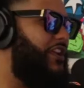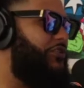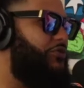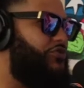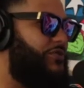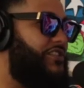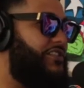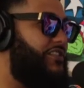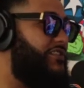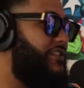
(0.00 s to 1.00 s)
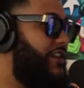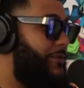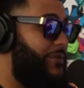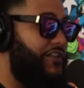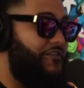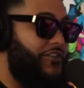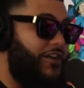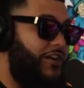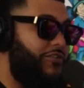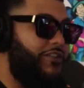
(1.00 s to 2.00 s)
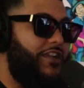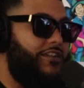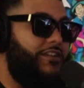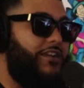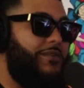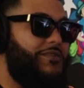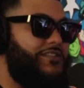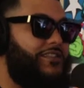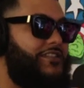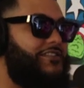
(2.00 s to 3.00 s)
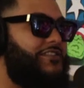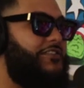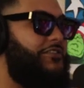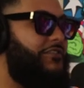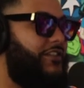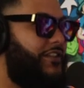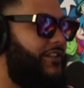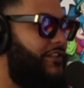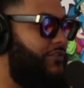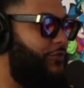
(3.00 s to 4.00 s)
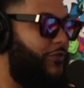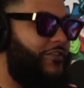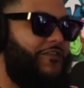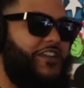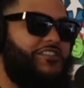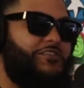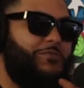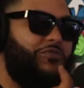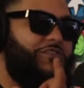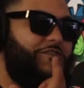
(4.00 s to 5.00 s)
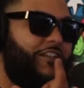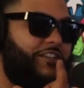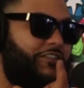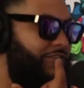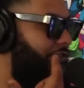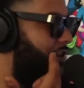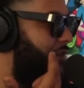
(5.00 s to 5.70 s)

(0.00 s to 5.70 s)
ain't nutritionists, but if you are, go down in the comments and let us yeah, know. I ain't no Do doctor. real vegetables, fuck you. You know